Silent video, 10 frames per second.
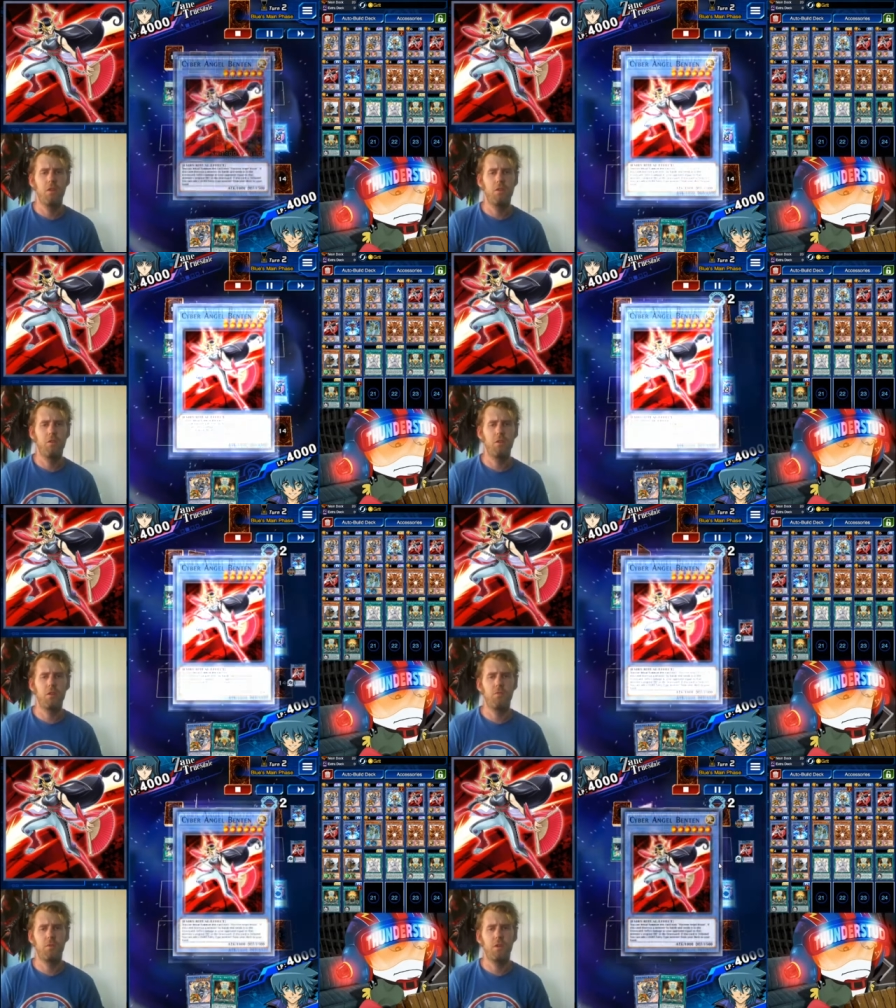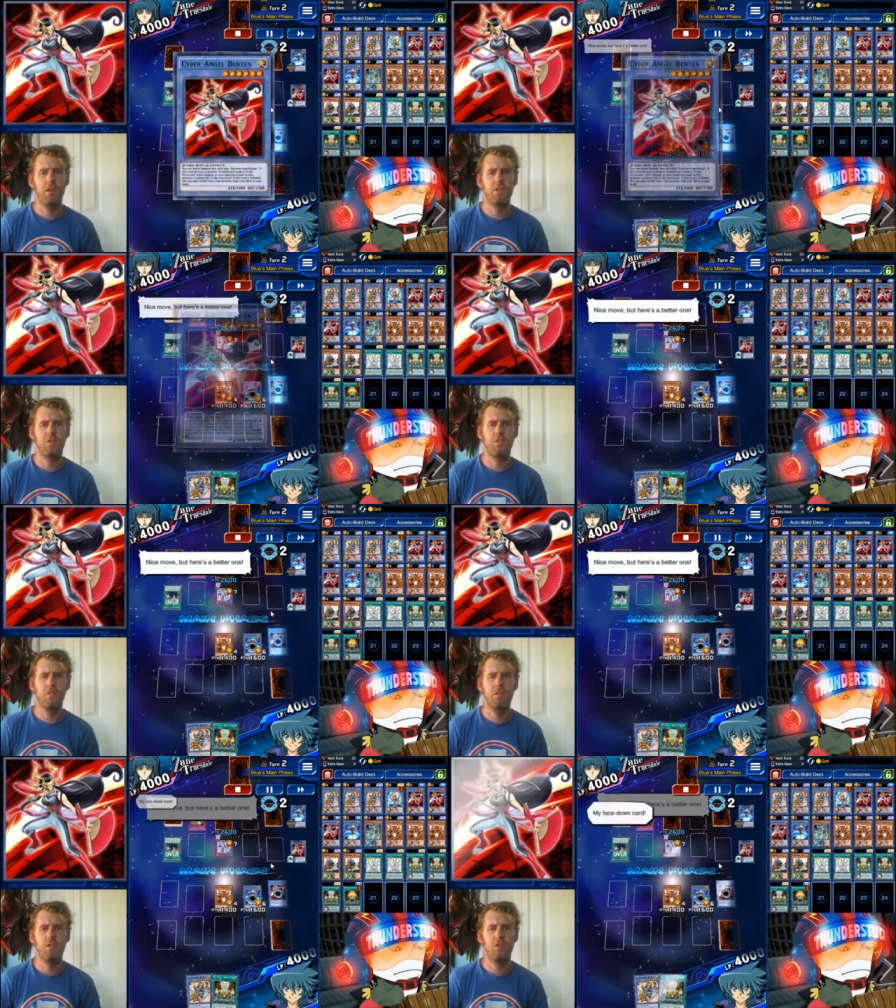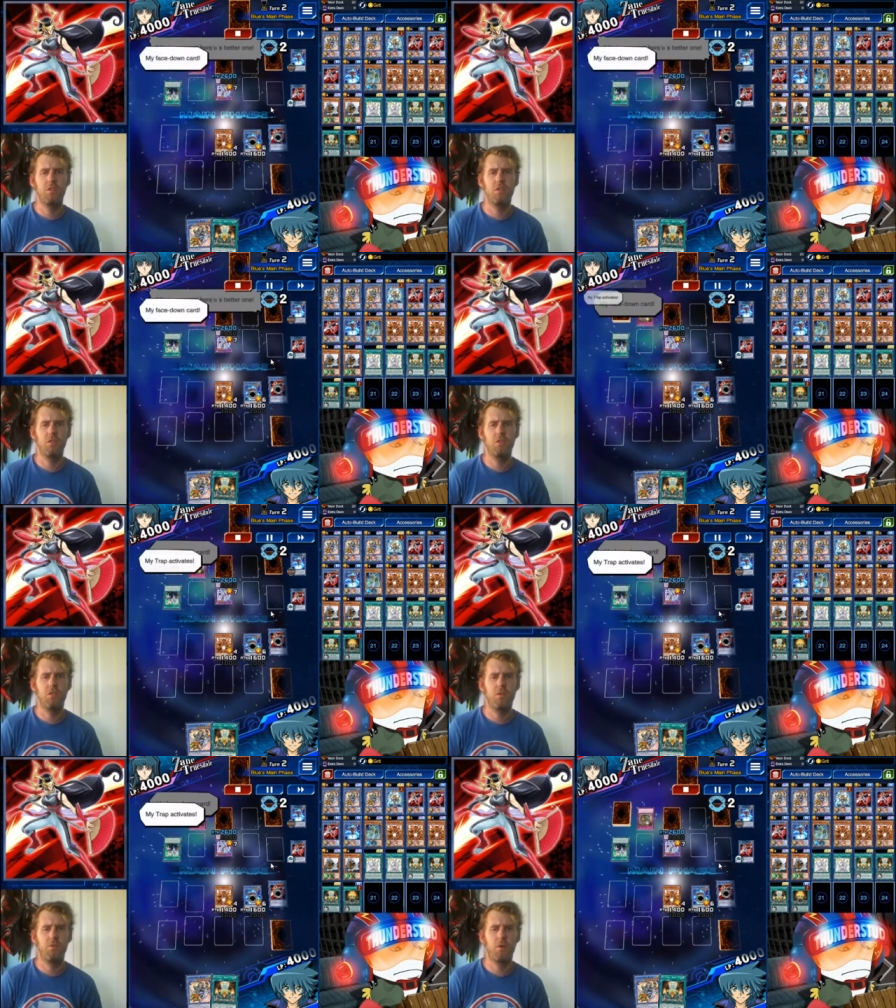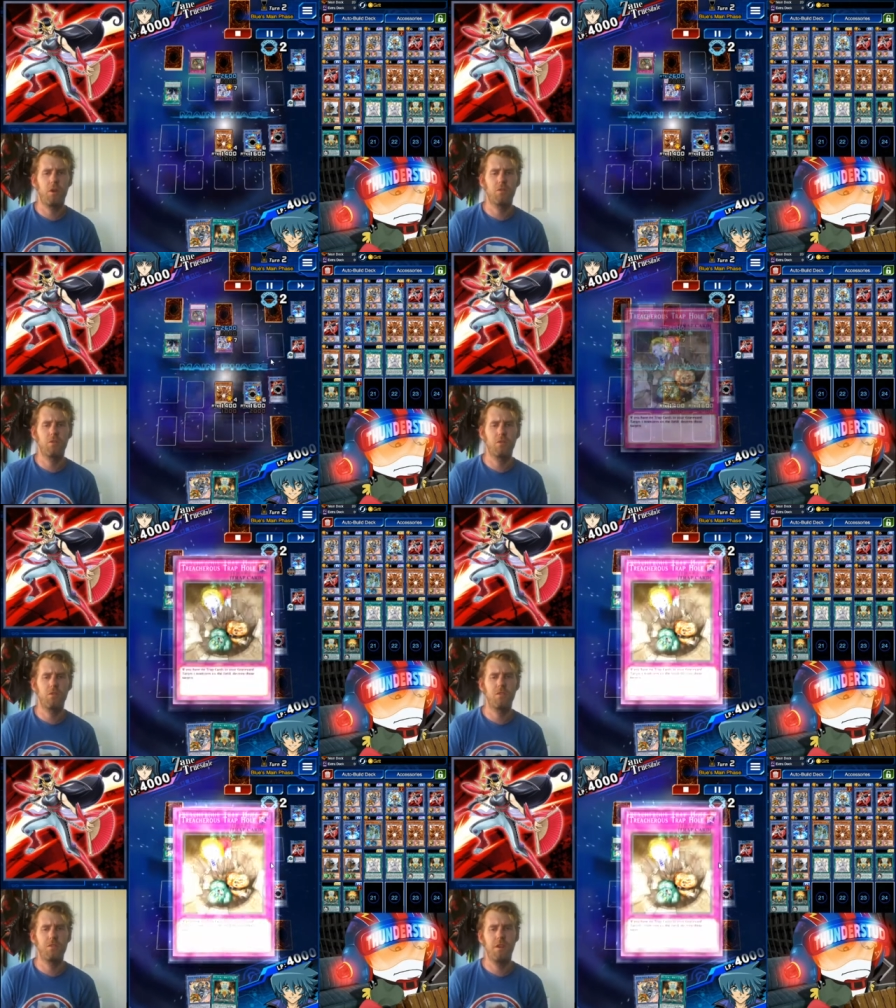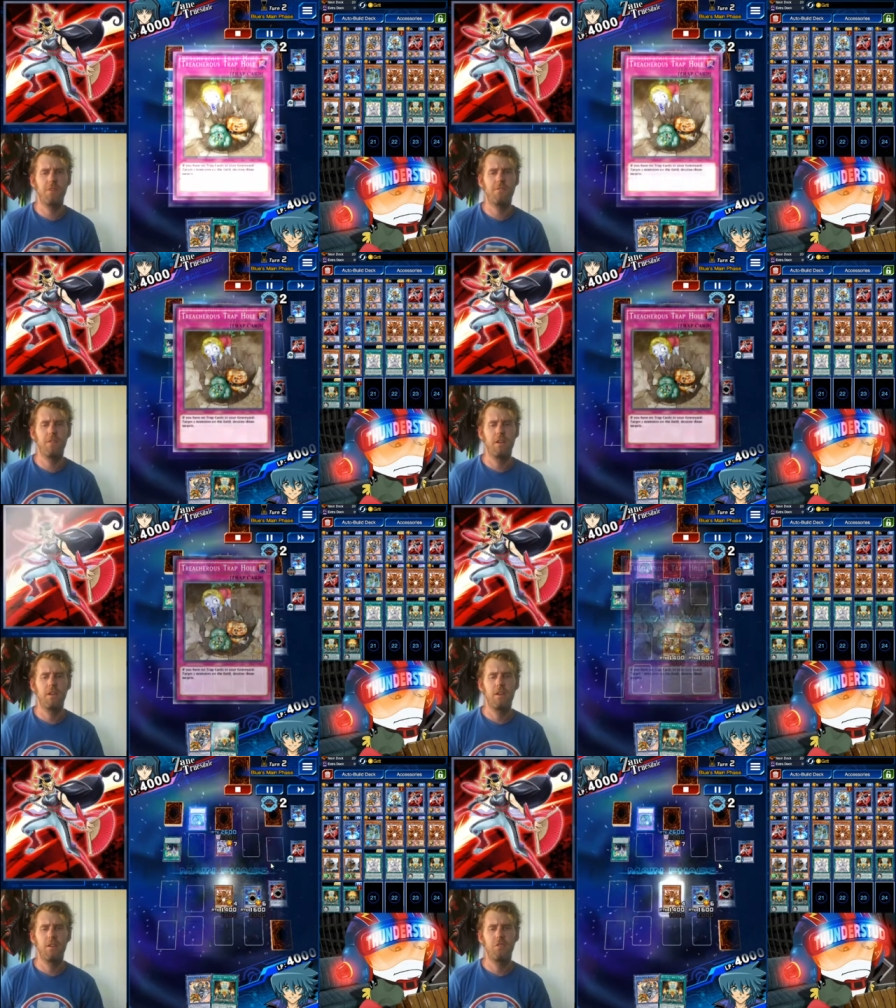You do it for an extra search, you do it for all sorts of stuff.